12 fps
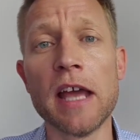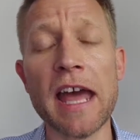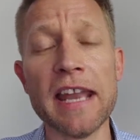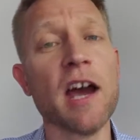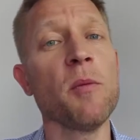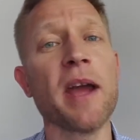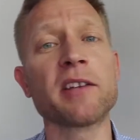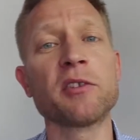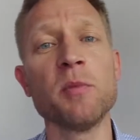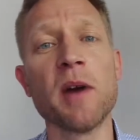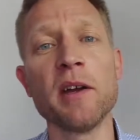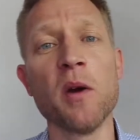And now back
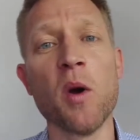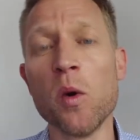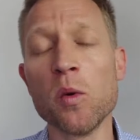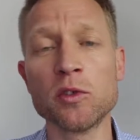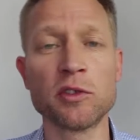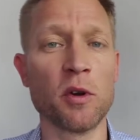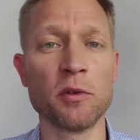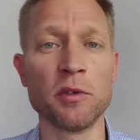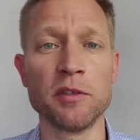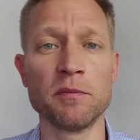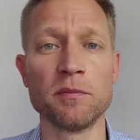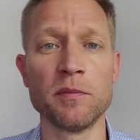to my own
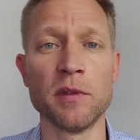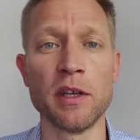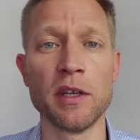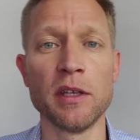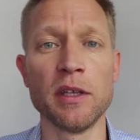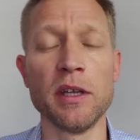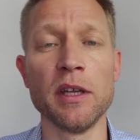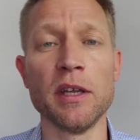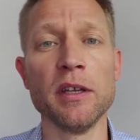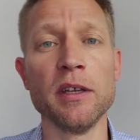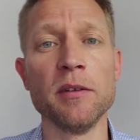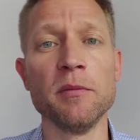story.
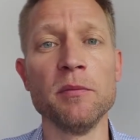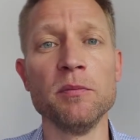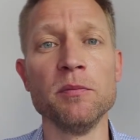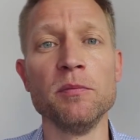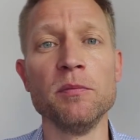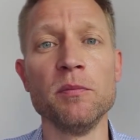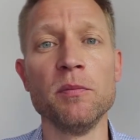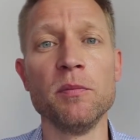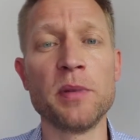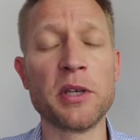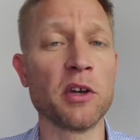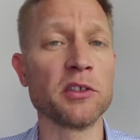
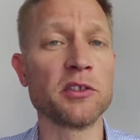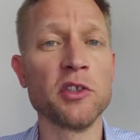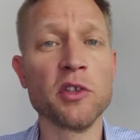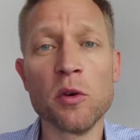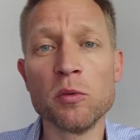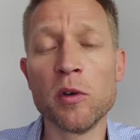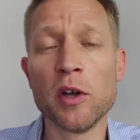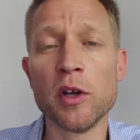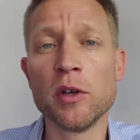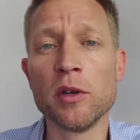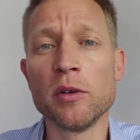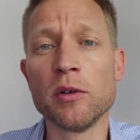Because, you know,
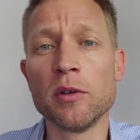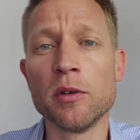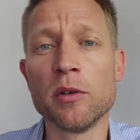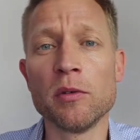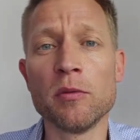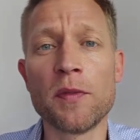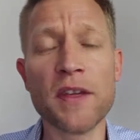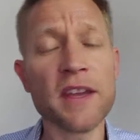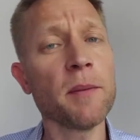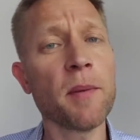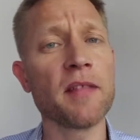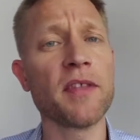
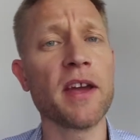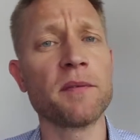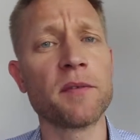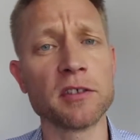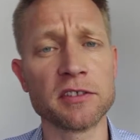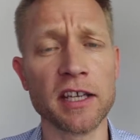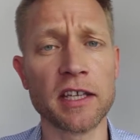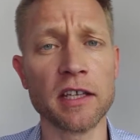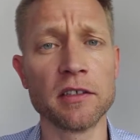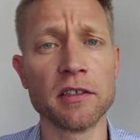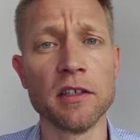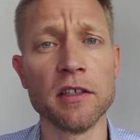think about that for a
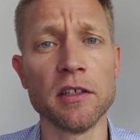second.